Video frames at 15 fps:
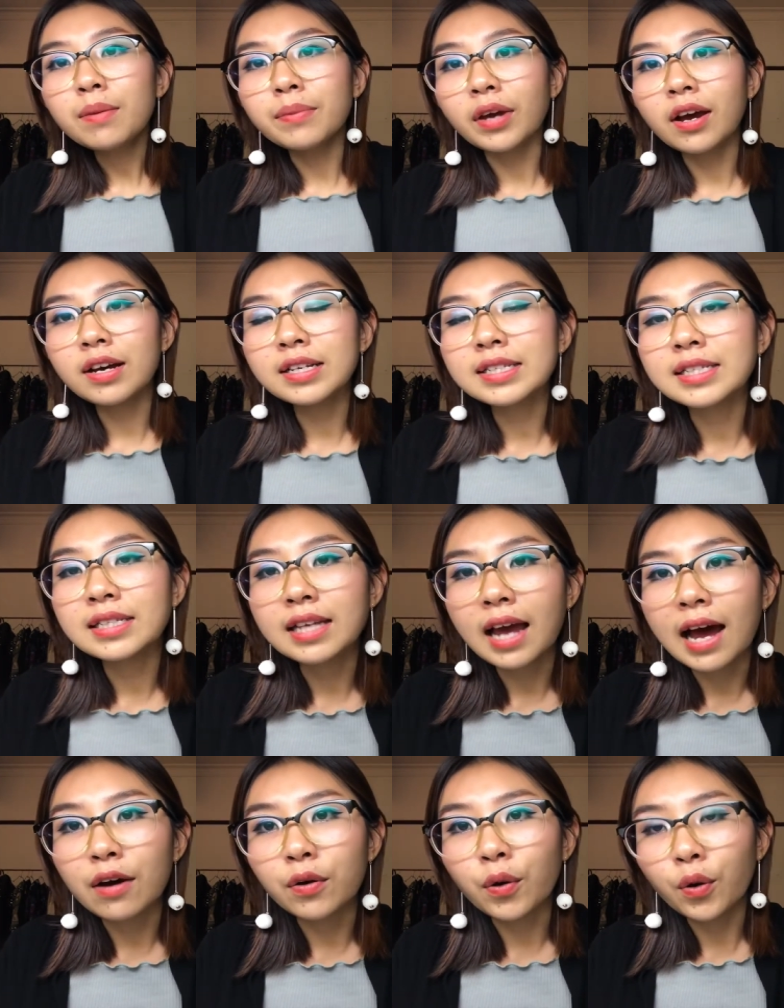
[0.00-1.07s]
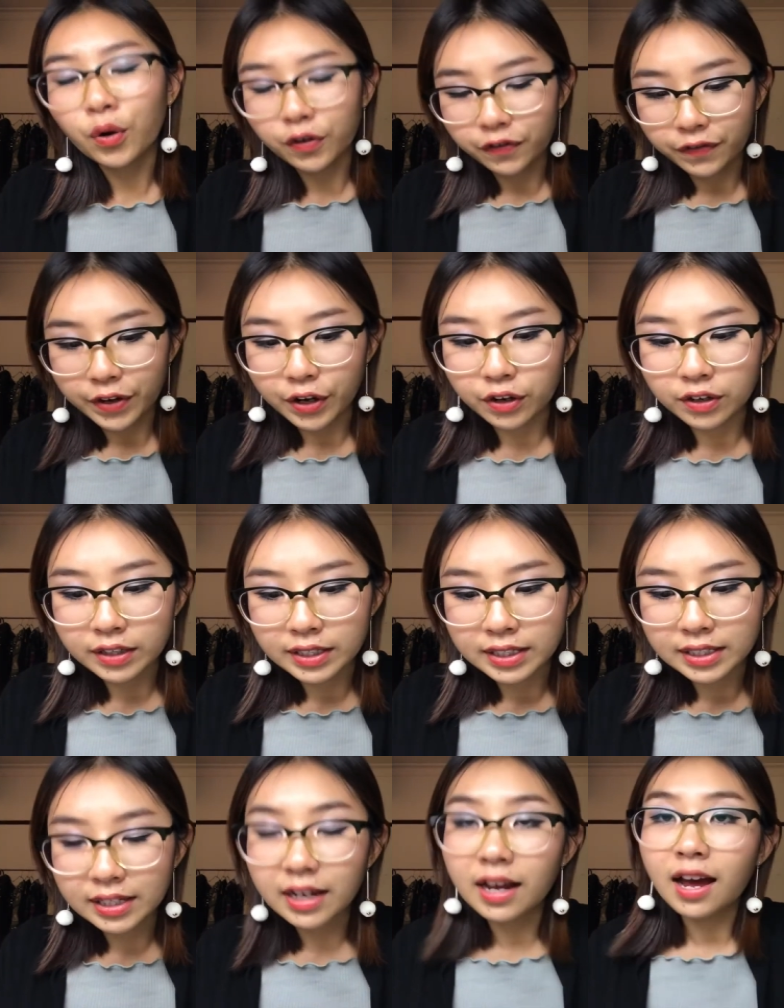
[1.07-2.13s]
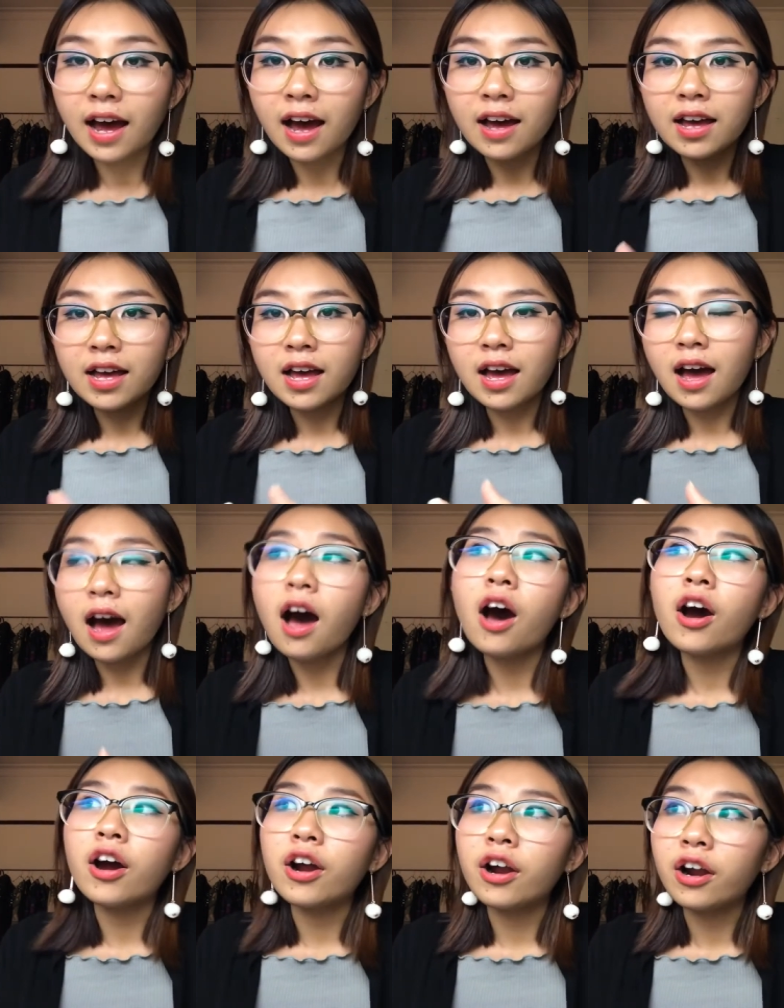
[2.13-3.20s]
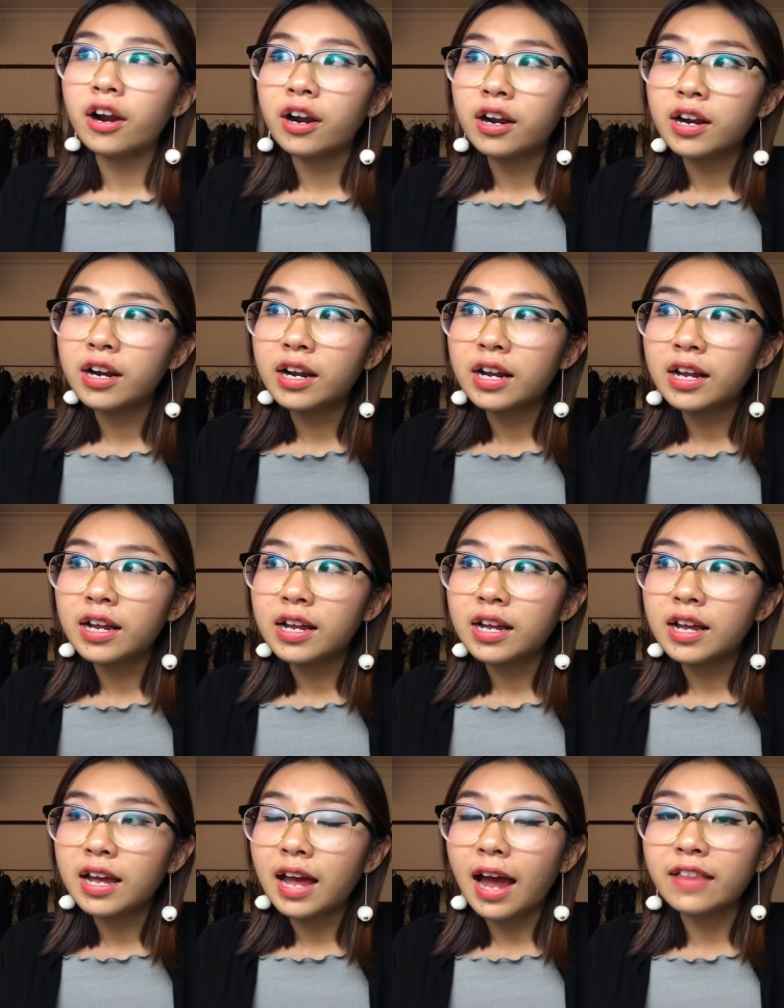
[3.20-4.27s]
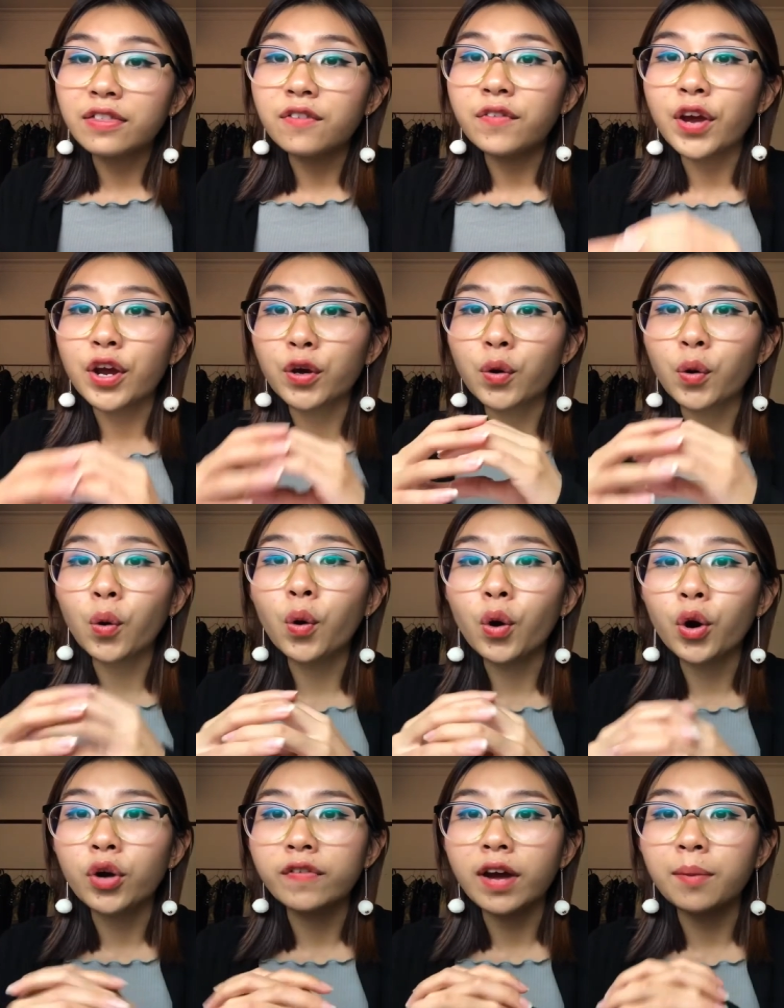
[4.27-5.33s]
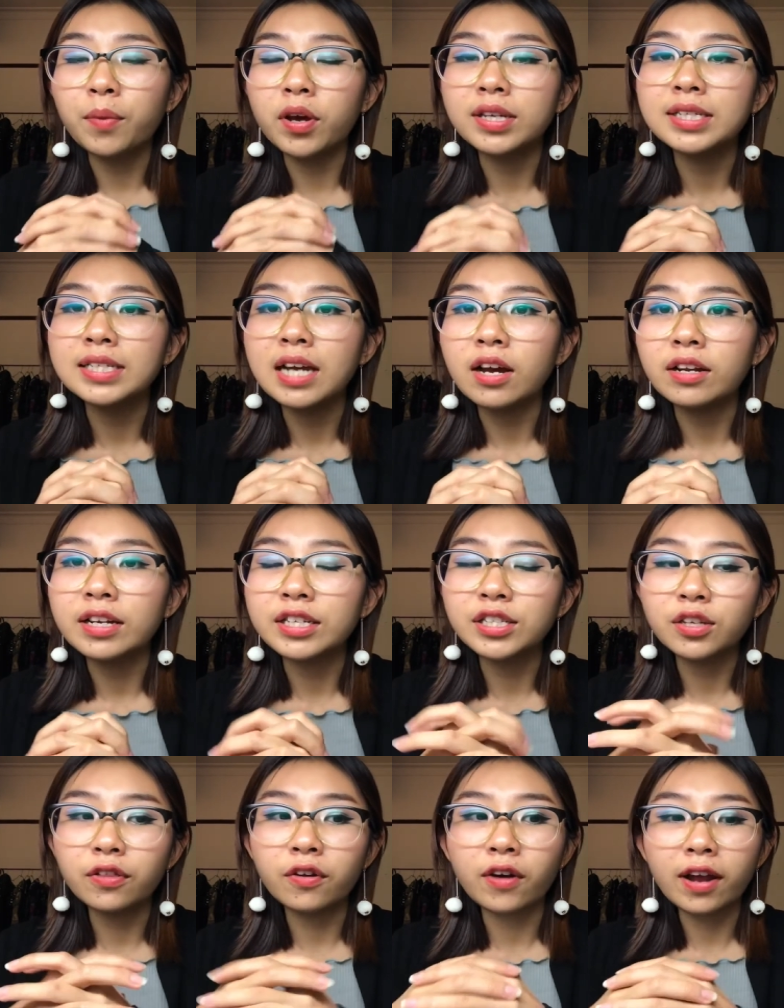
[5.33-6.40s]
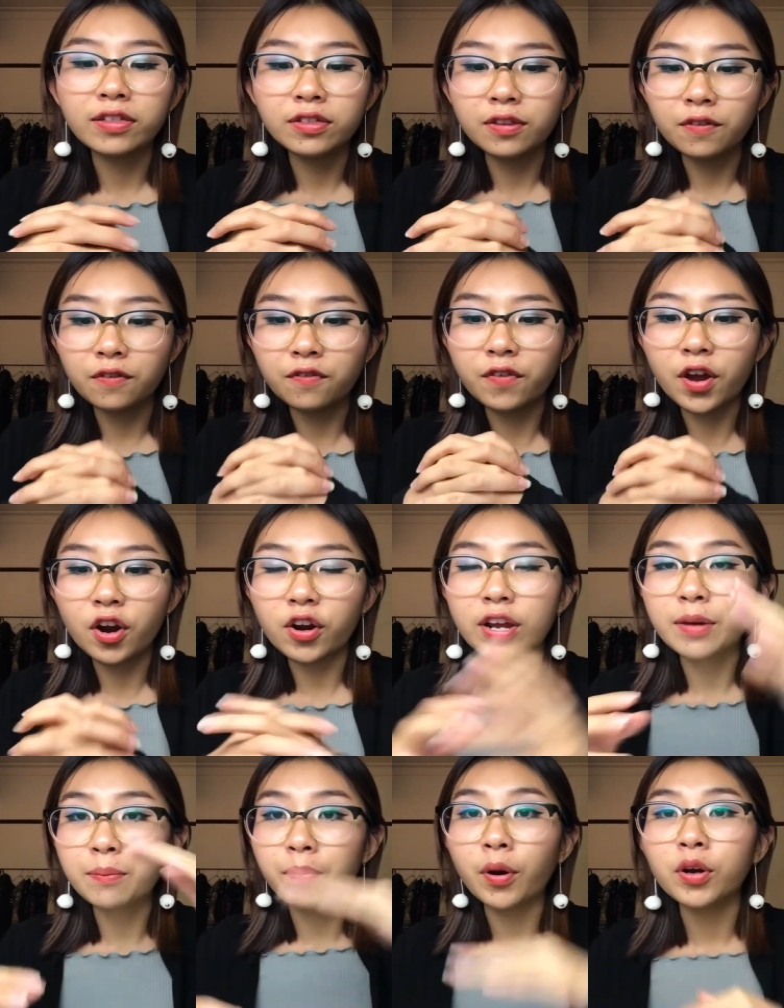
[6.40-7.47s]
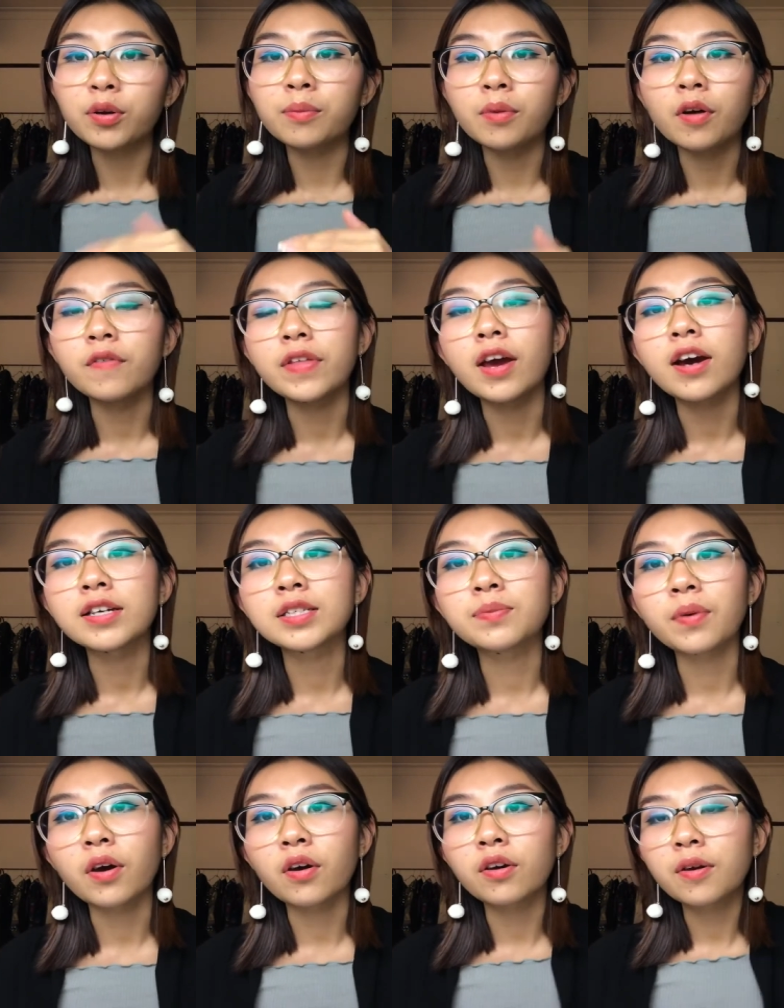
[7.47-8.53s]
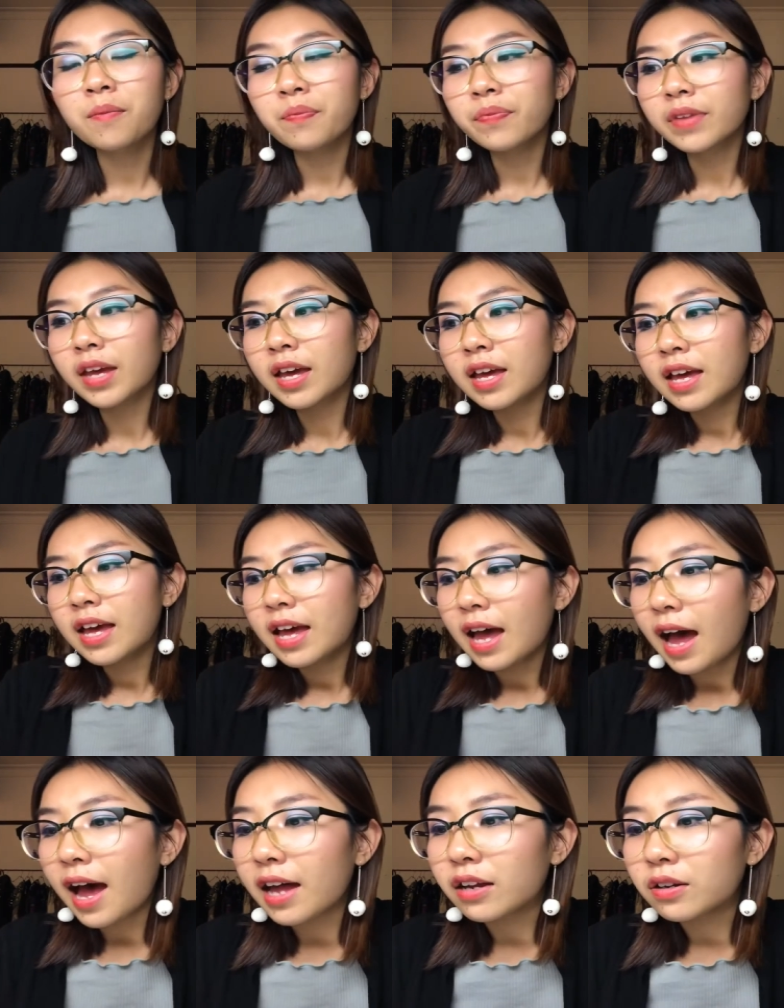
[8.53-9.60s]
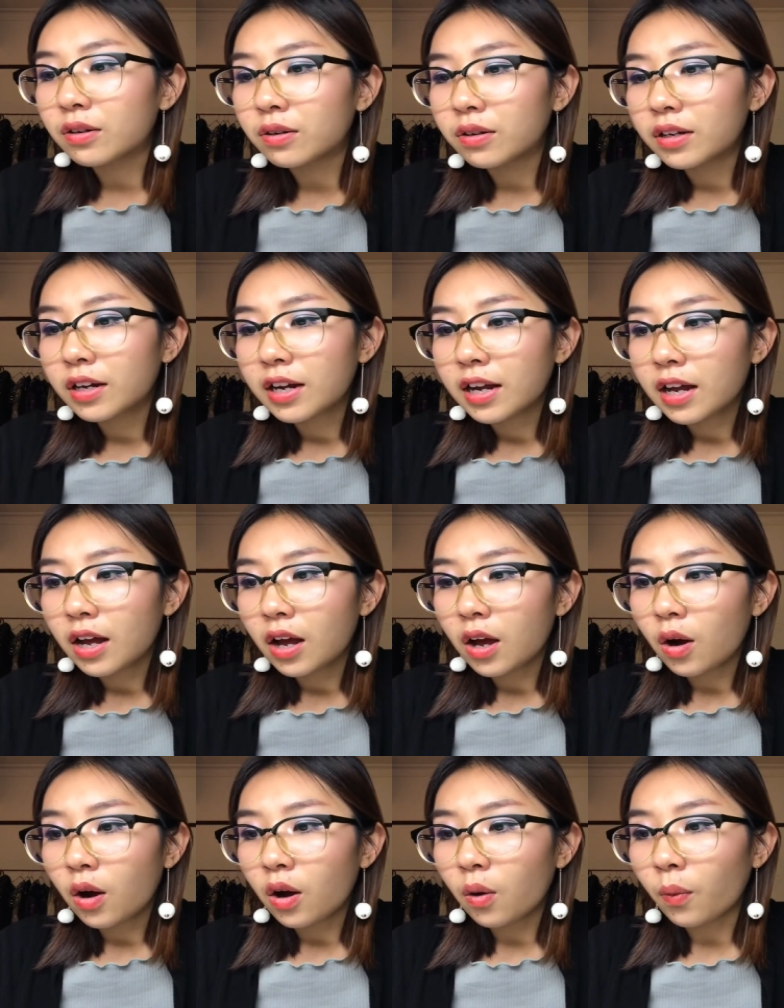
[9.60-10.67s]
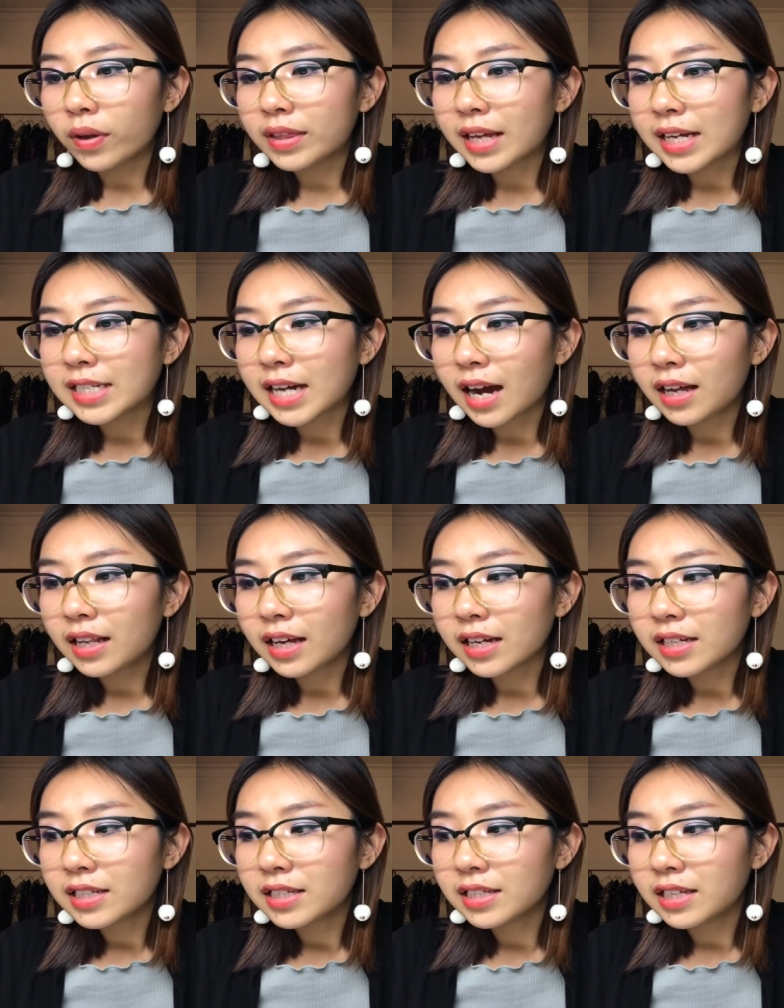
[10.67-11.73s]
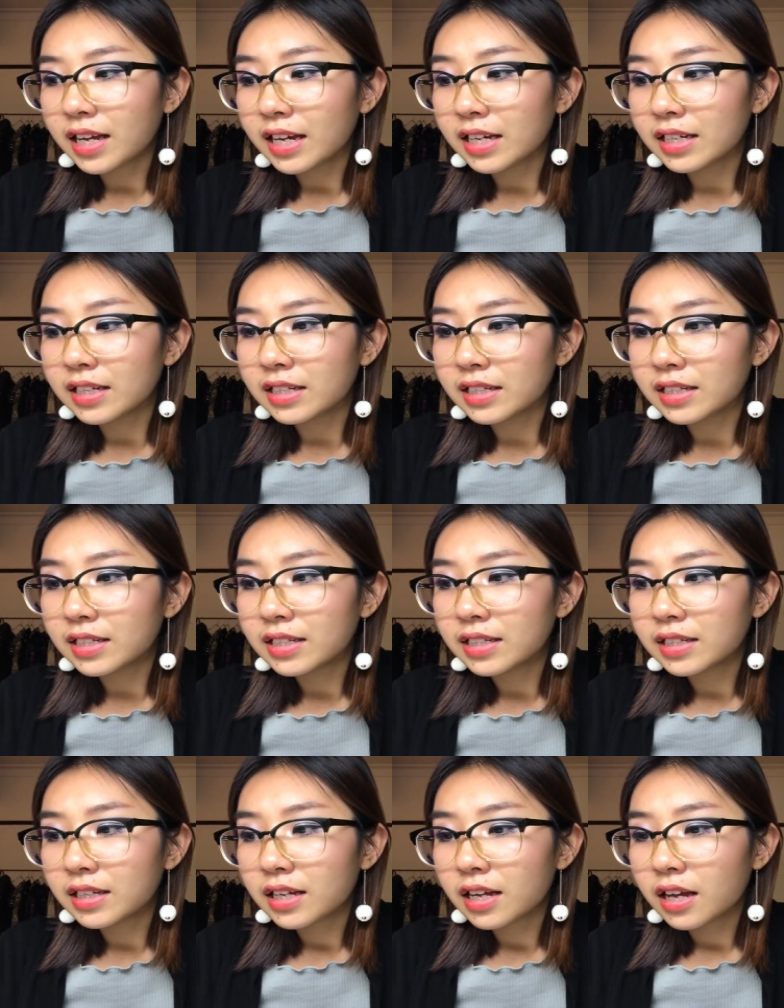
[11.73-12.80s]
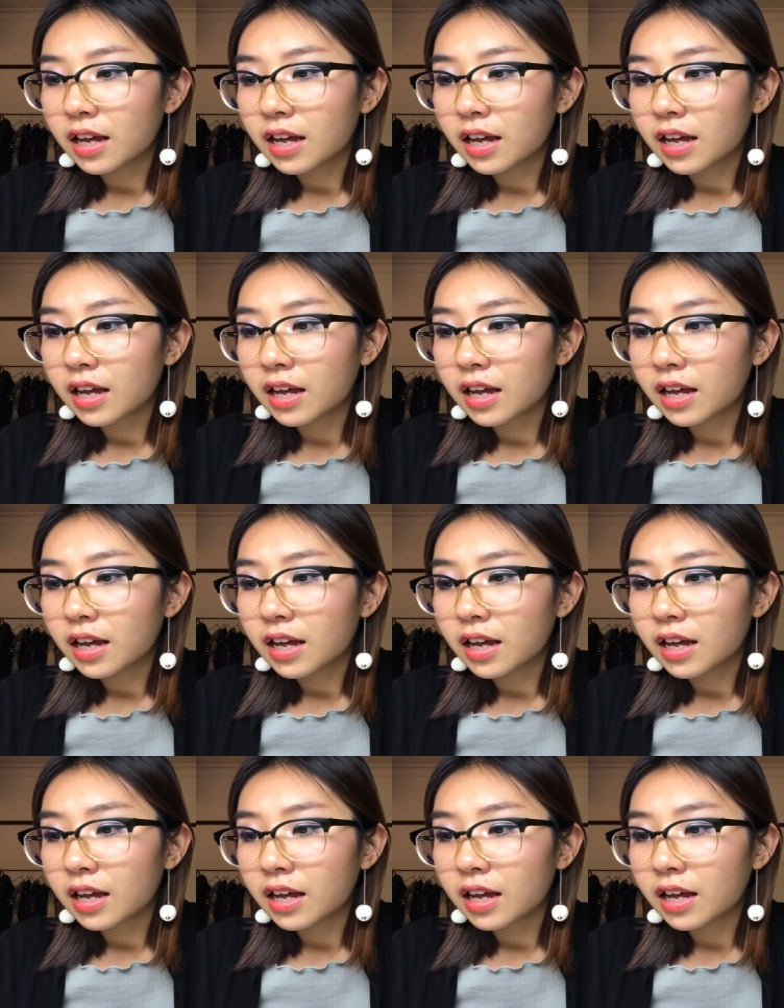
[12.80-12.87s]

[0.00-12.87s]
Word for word: Because our core fears are at the very core of our personality, so they're at the very bottom of the iceberg. And what they tell us is